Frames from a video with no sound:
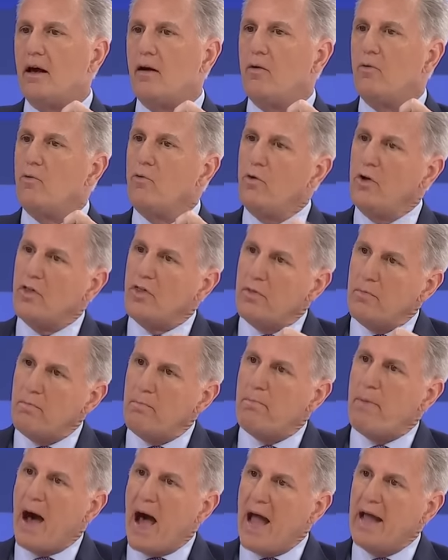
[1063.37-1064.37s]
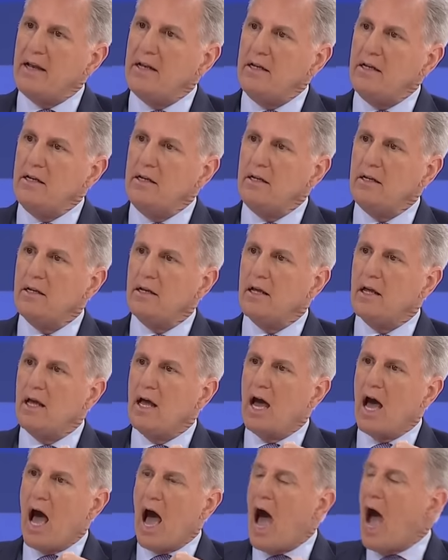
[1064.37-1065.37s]
With Biden,
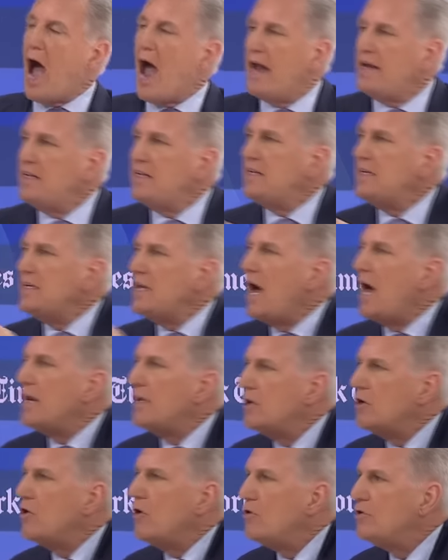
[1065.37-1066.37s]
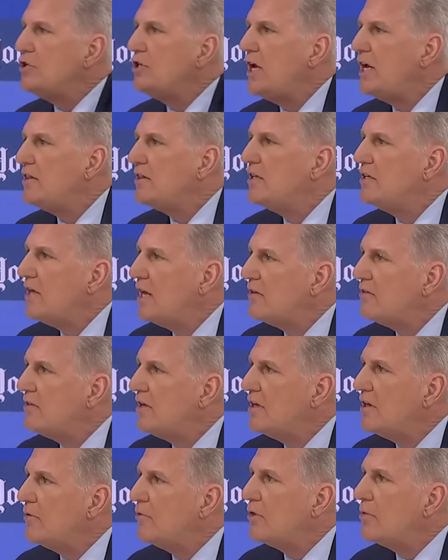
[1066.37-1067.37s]
I did not negotiate the debt
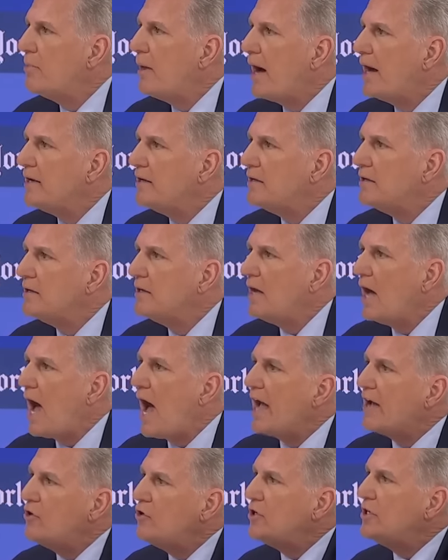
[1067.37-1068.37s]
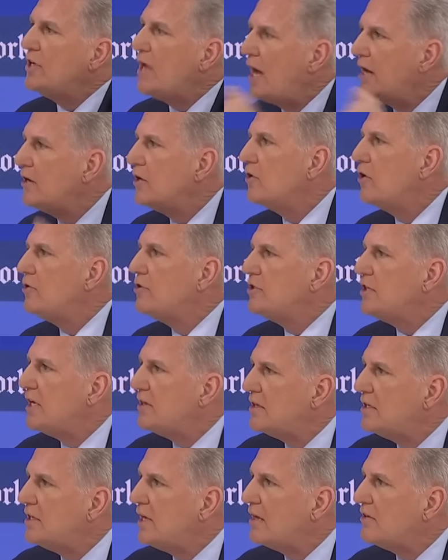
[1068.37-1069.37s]
ceiling with Biden. I could not negotiate
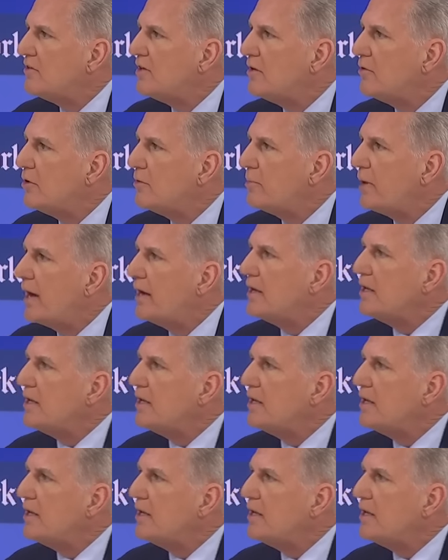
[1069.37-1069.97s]
the debt ceiling with Biden.